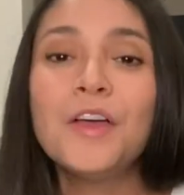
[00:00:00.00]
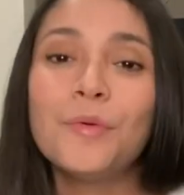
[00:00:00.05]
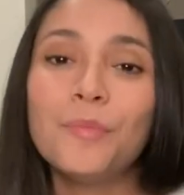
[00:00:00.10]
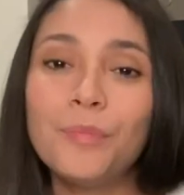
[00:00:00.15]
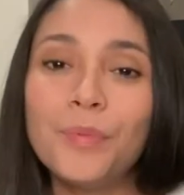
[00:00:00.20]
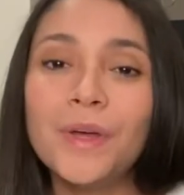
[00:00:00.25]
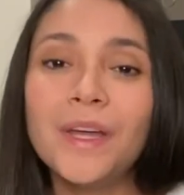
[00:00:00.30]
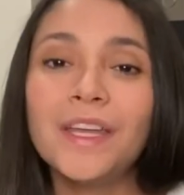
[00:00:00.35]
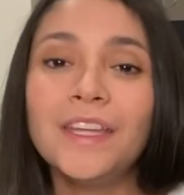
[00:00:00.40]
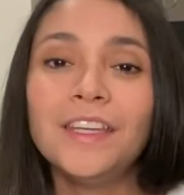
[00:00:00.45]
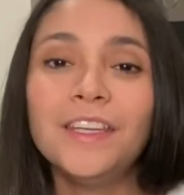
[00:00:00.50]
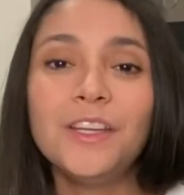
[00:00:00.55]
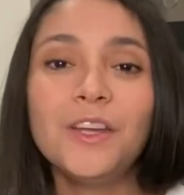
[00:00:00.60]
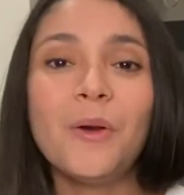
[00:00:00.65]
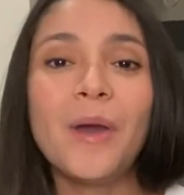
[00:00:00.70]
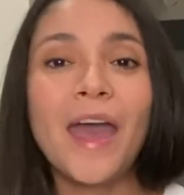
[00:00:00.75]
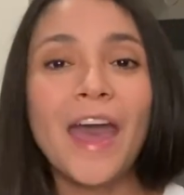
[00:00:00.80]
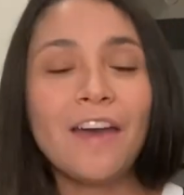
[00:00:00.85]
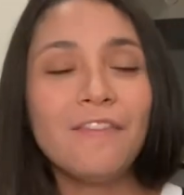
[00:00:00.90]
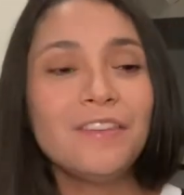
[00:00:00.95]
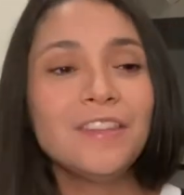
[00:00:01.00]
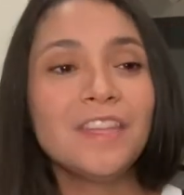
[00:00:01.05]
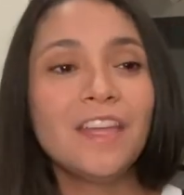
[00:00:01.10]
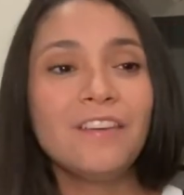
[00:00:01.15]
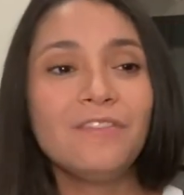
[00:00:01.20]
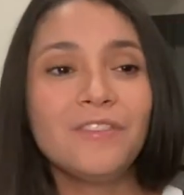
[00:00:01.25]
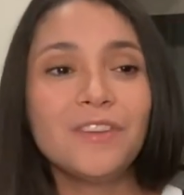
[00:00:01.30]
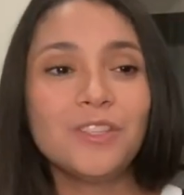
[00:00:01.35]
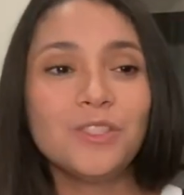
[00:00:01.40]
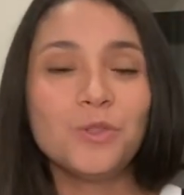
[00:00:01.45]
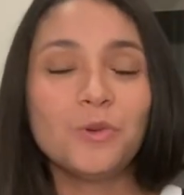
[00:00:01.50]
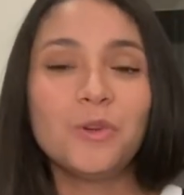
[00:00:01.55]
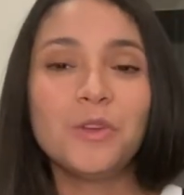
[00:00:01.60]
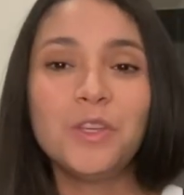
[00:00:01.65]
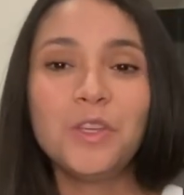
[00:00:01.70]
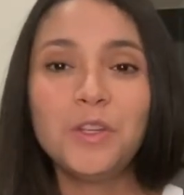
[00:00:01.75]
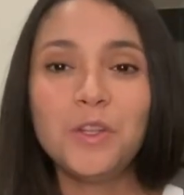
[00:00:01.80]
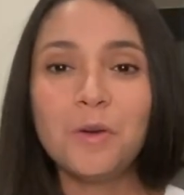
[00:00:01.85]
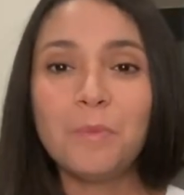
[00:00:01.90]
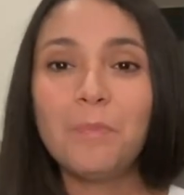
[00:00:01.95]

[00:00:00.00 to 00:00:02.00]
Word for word: But, you know, having that visual, you know,